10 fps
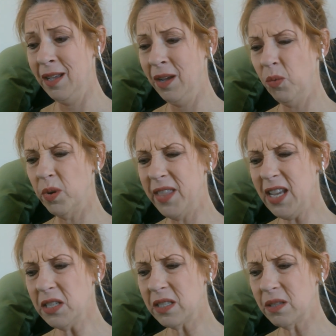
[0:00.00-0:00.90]
Were
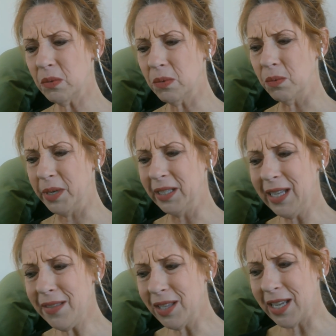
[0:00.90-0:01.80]
these
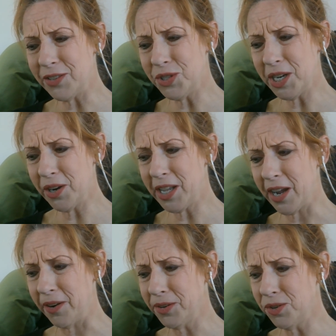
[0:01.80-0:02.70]
really the legendary
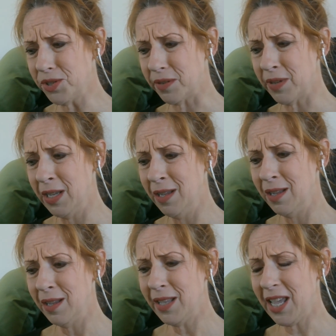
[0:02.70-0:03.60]
characters of
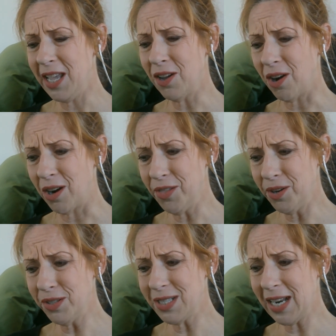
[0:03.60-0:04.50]
King
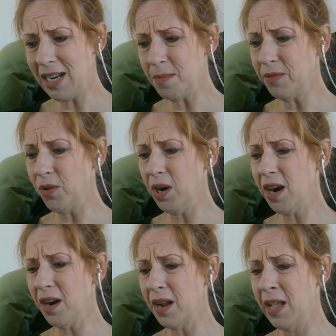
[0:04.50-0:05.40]
Arthur standing before
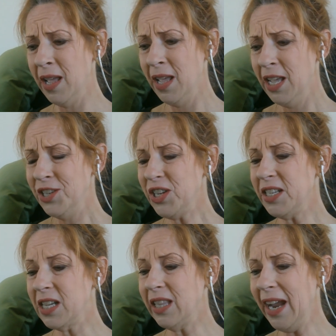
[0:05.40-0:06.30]
her? She had to
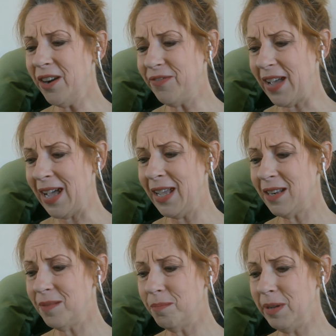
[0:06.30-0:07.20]
clarify it
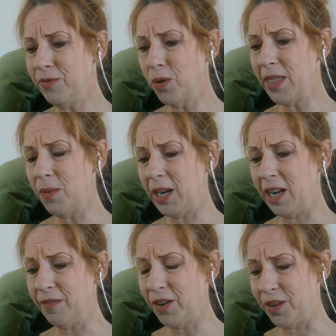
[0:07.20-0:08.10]
before they went any
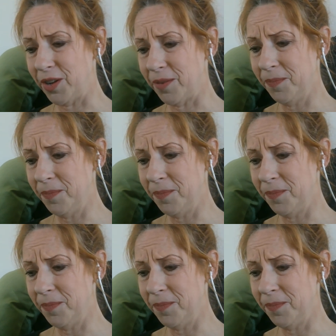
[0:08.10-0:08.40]
further.